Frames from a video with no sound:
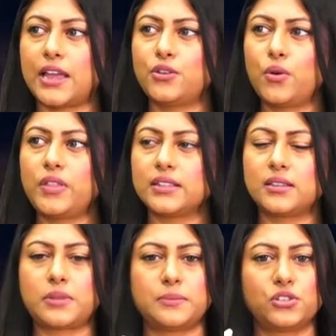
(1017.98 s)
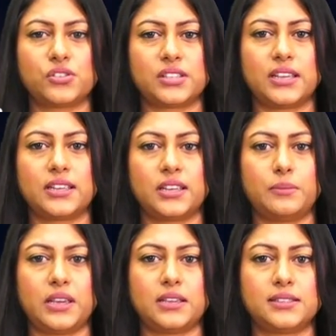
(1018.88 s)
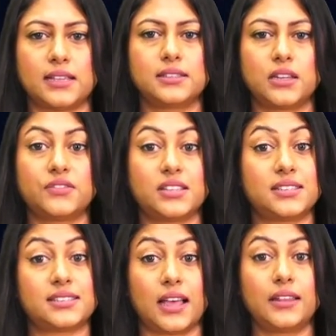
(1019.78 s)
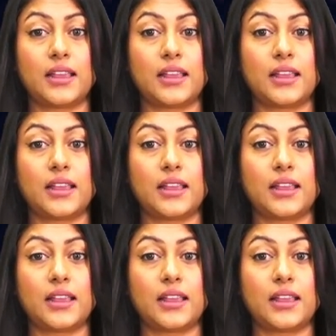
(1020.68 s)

I know that sometimes your skin can be sensitive to the sun